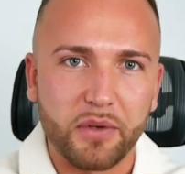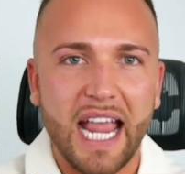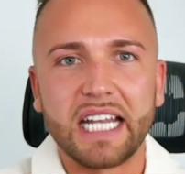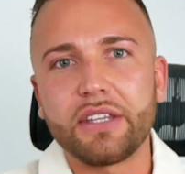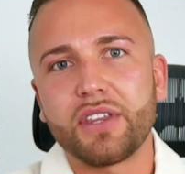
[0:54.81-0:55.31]

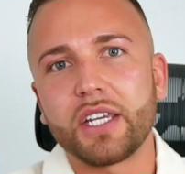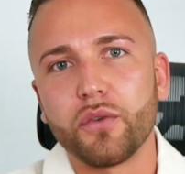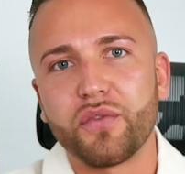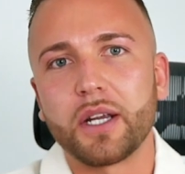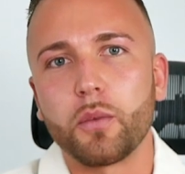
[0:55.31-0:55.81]
anything you
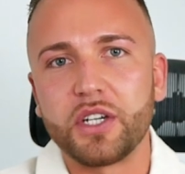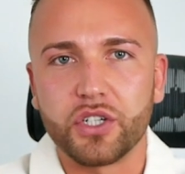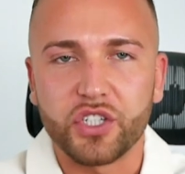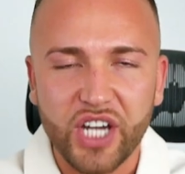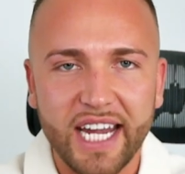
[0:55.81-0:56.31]
think we
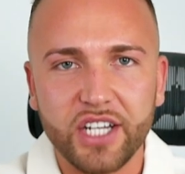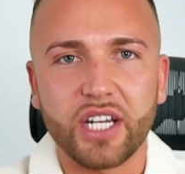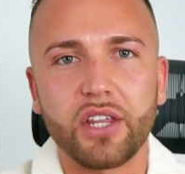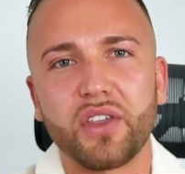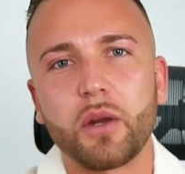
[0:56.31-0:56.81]
should change,
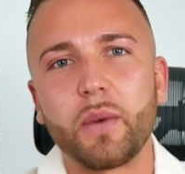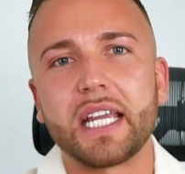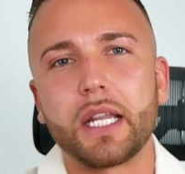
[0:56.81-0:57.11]
anything we can